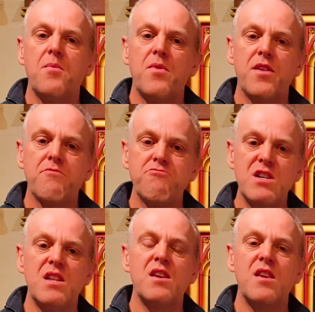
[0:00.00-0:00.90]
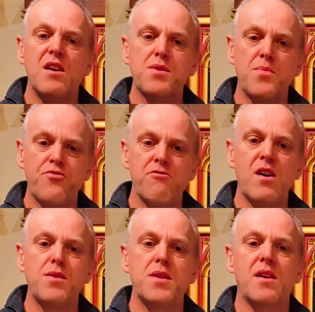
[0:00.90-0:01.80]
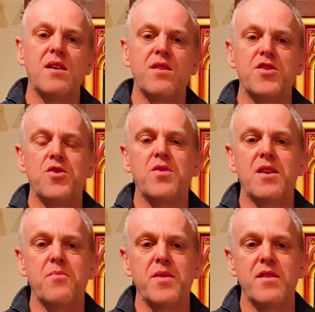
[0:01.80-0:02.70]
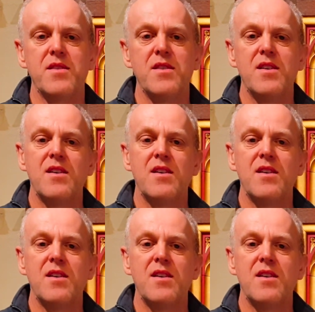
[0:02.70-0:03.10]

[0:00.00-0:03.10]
The really surprising and shocking bit